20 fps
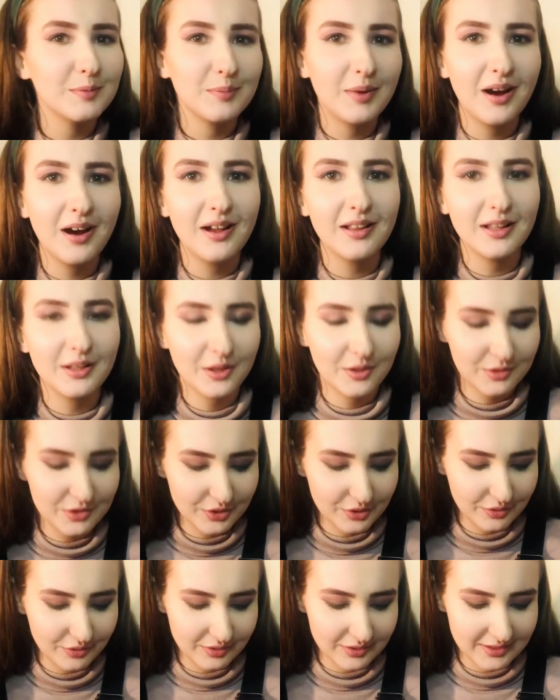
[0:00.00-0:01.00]
park, like going
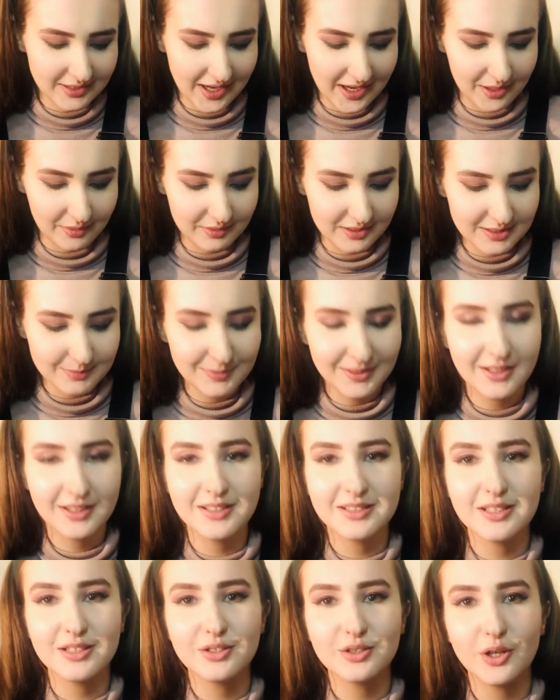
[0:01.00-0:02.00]
to Alton Towers,
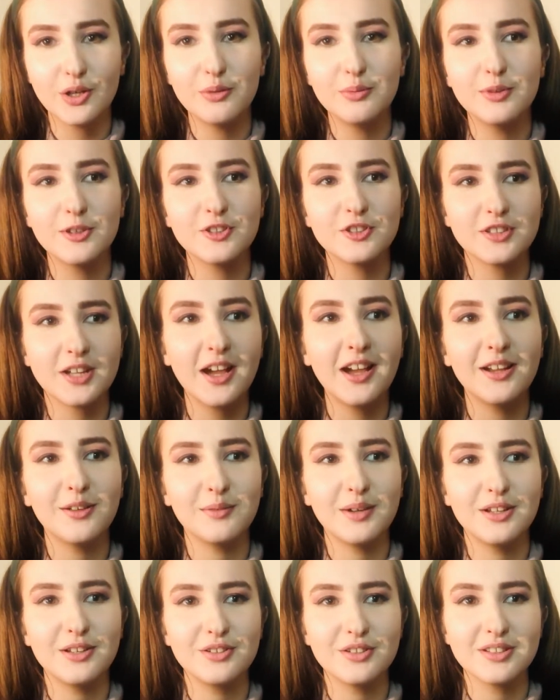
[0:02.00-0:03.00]
because there's so much time
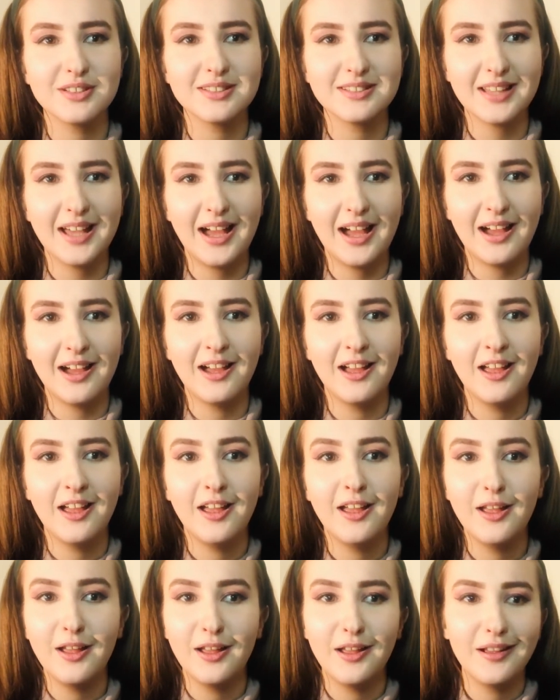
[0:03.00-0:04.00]
where you just sat
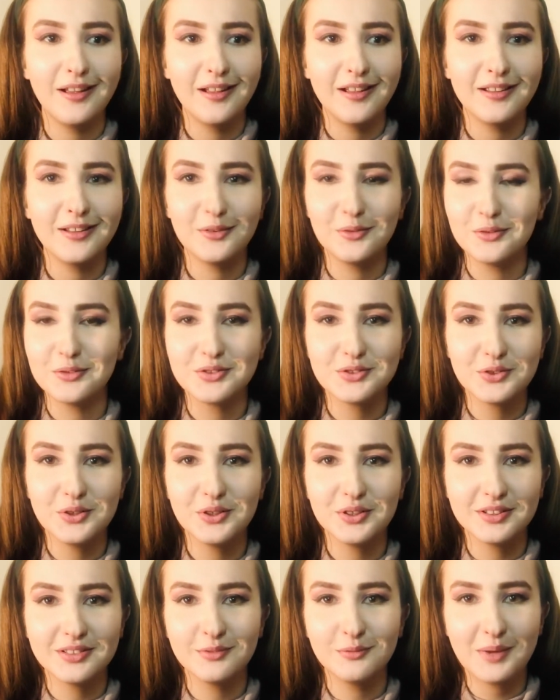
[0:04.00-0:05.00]
or
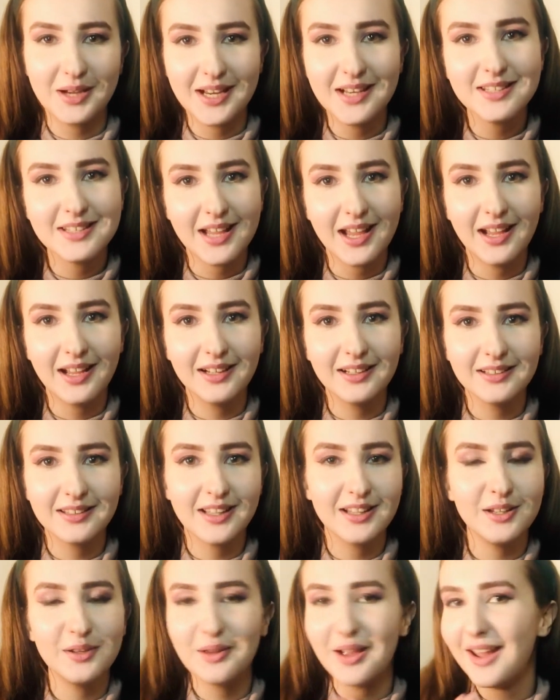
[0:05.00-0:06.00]
stood waiting
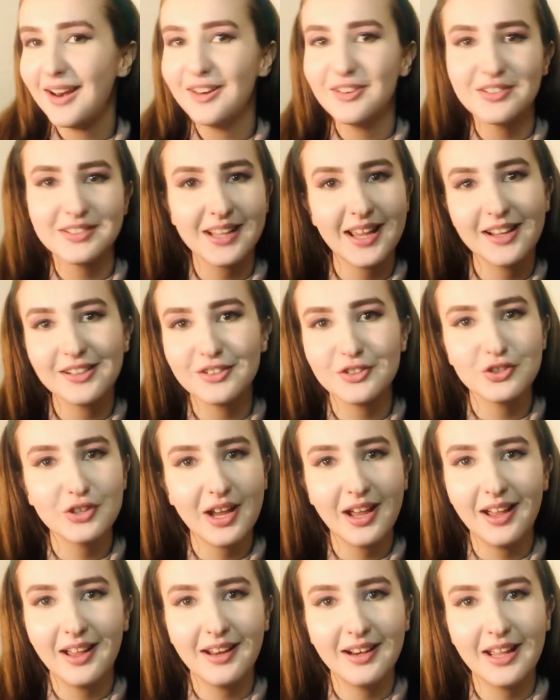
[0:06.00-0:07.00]
that you kind of just get to
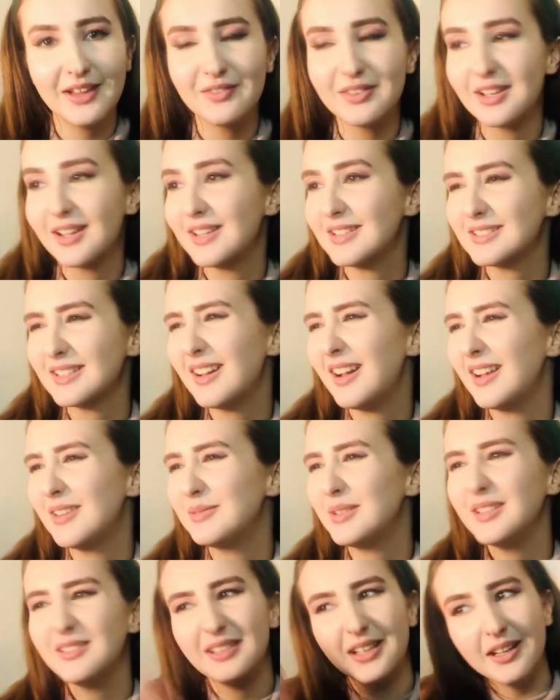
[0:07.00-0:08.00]
chat and have a nice time,
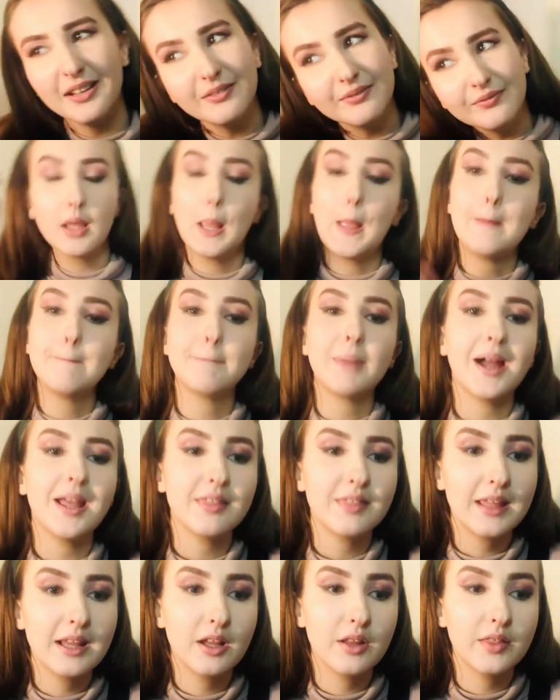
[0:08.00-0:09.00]
don't you? But I
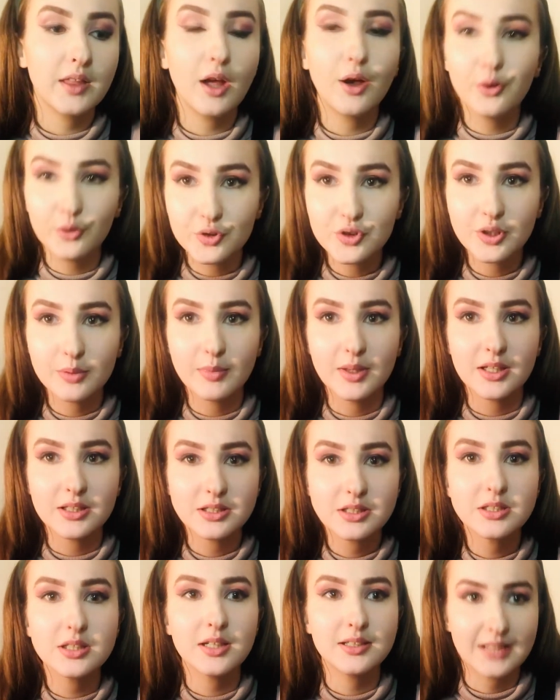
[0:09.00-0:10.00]
think the
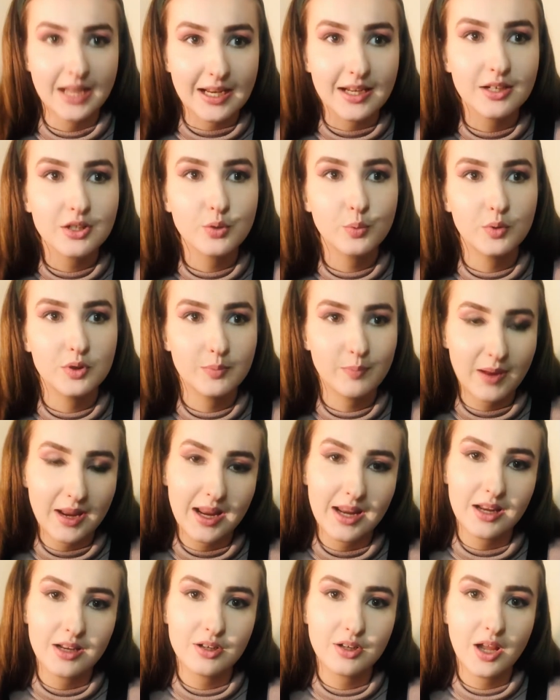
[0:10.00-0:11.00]
ultimate date would
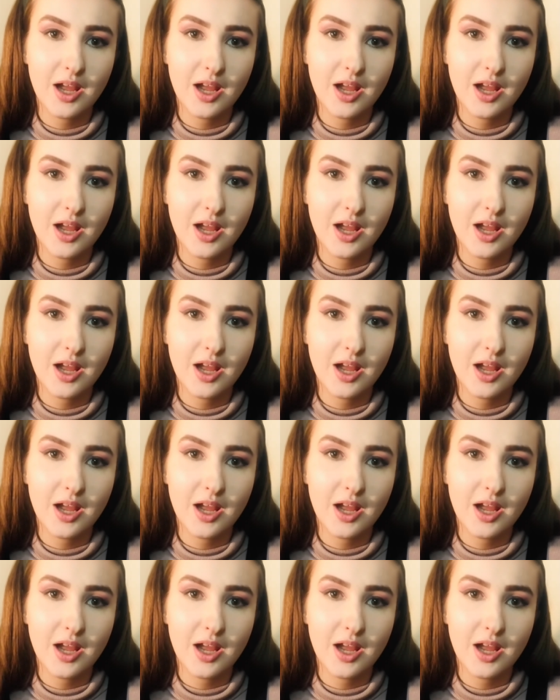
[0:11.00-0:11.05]
be